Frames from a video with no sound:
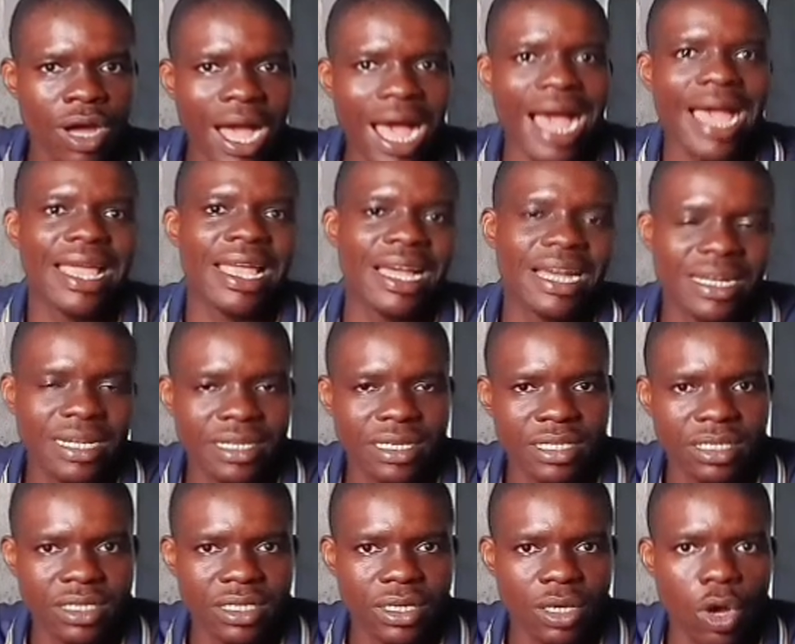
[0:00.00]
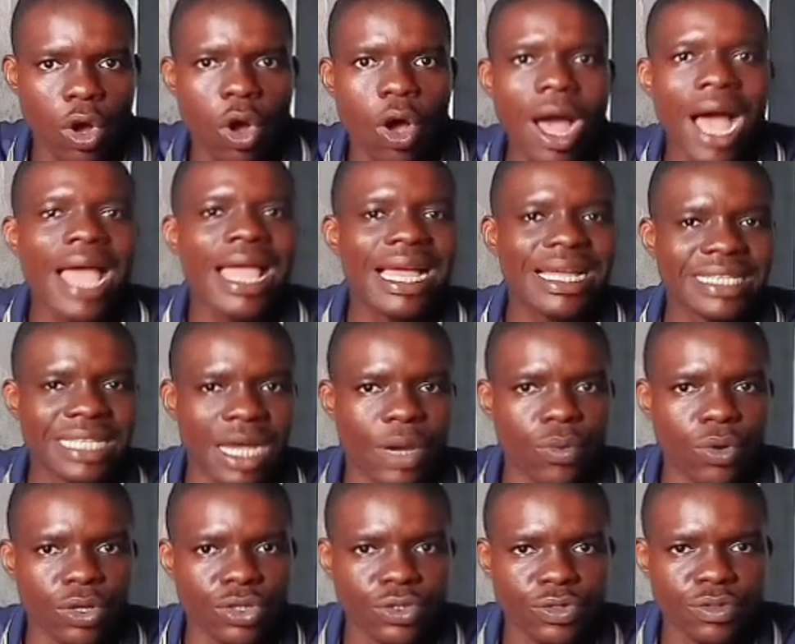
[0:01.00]
higher or higher than
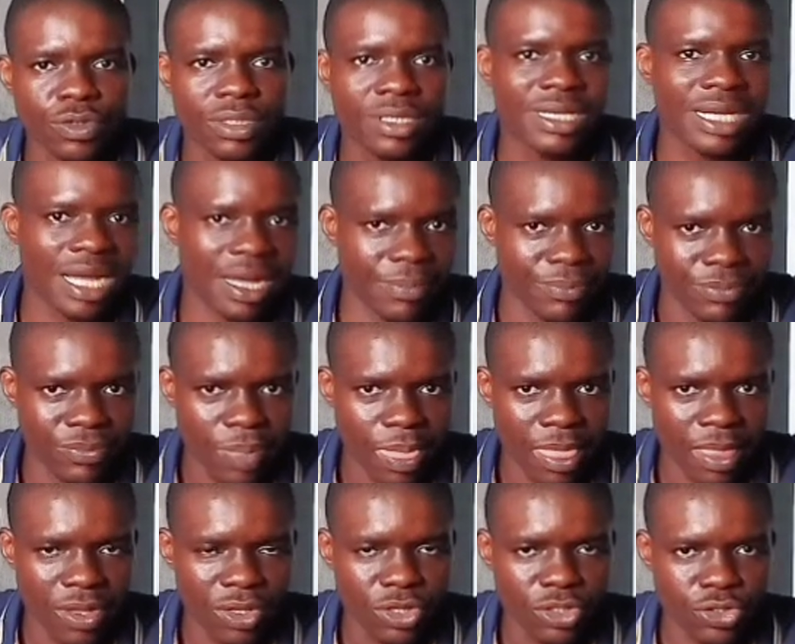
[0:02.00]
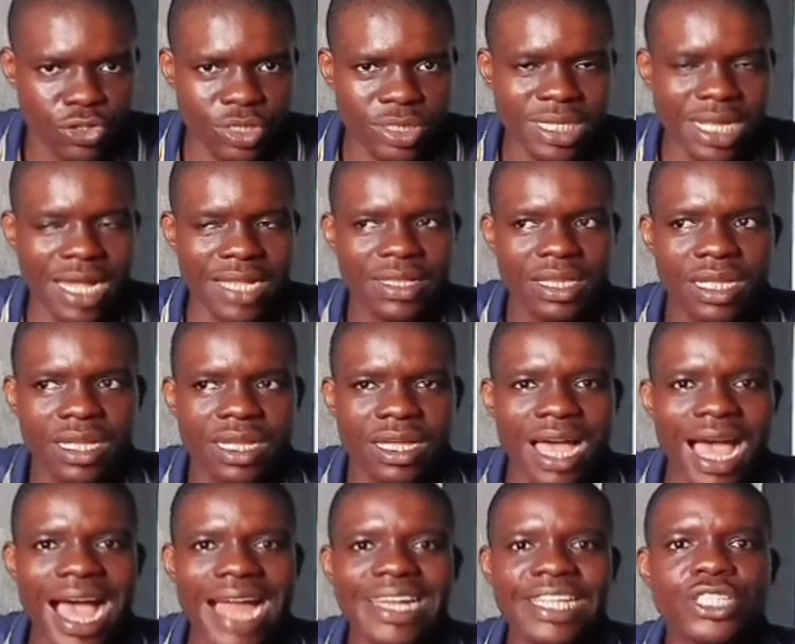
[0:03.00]
what jam. Just and
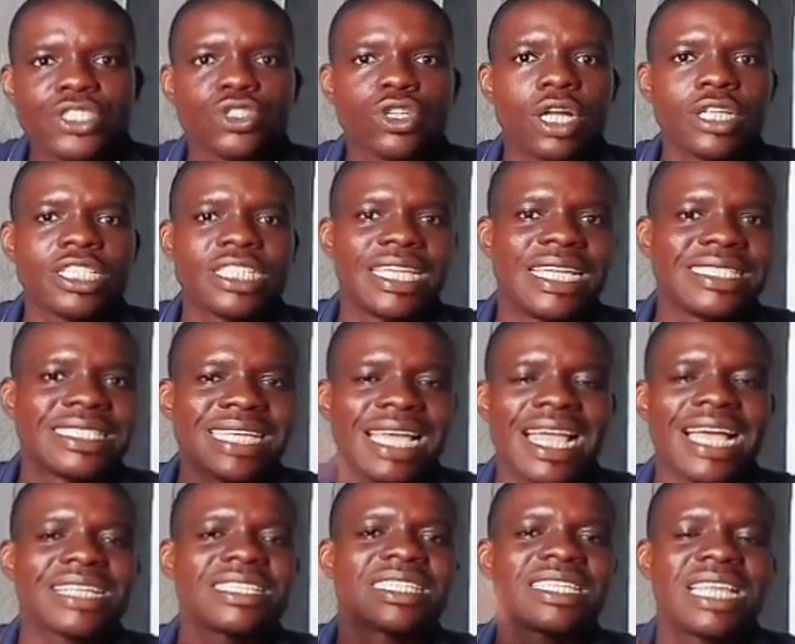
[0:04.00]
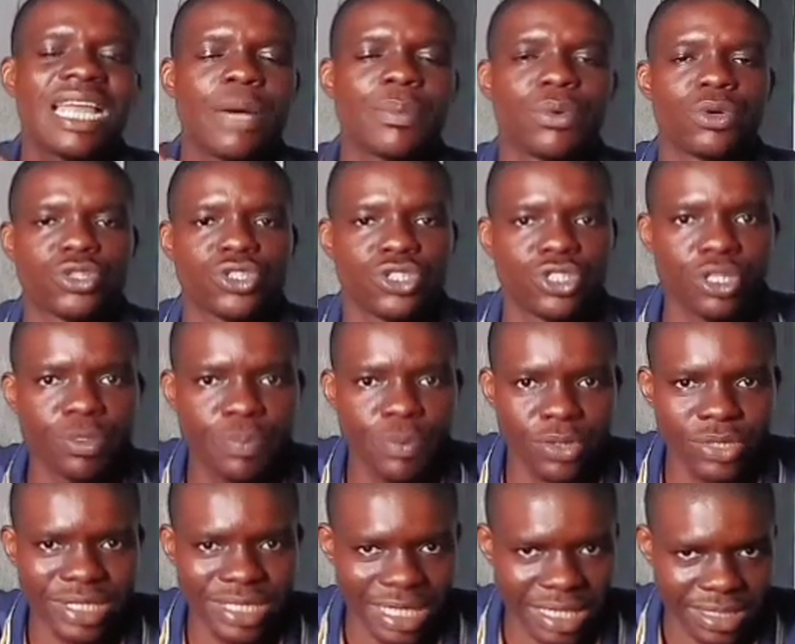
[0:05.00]
it's not the entire syllabus
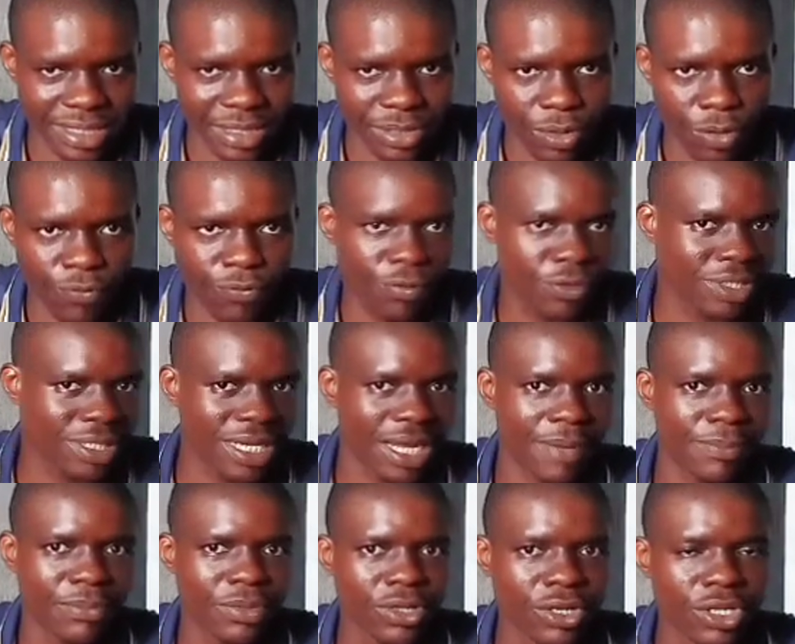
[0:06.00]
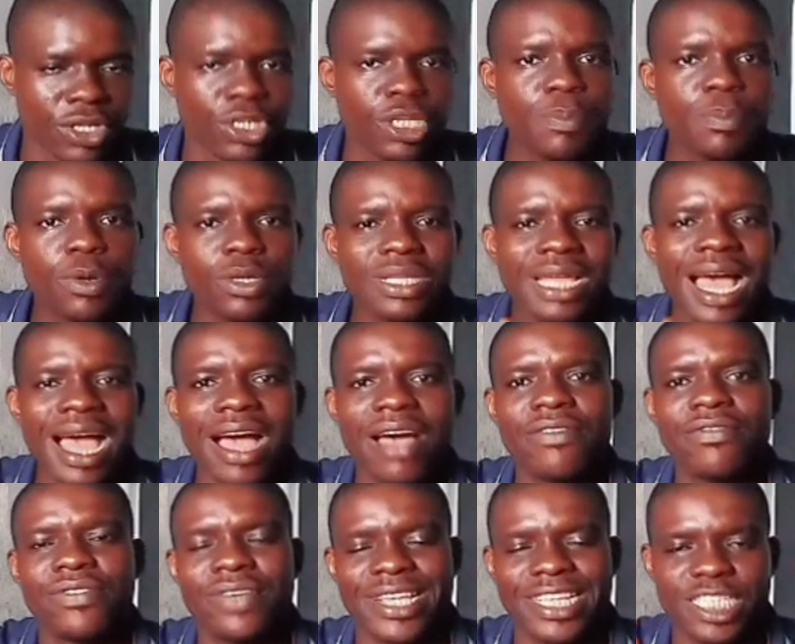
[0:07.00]
UNIPORT set for jam. UNIPORT
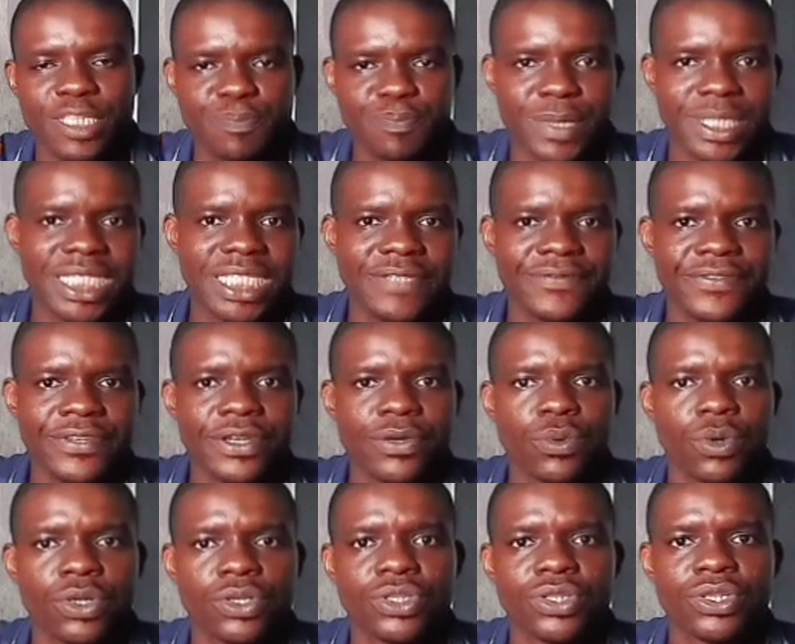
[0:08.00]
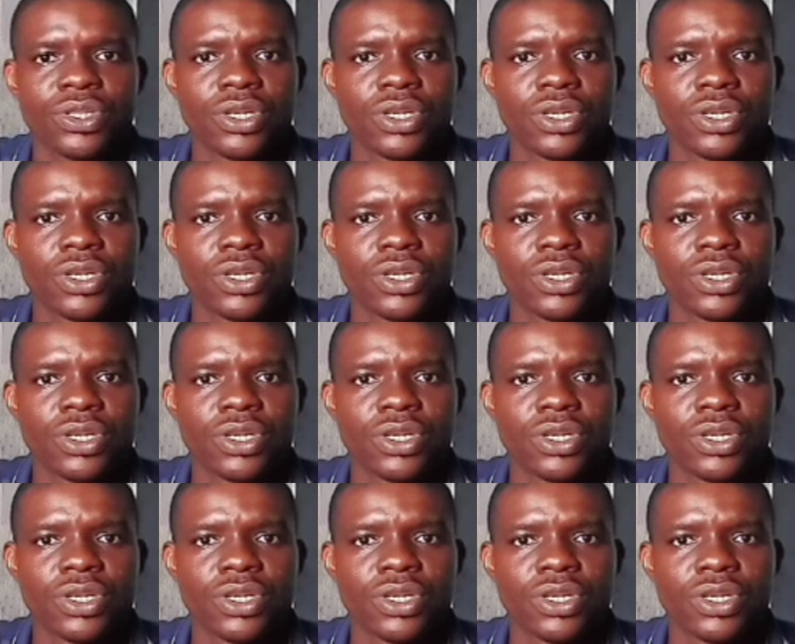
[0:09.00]
have a specific what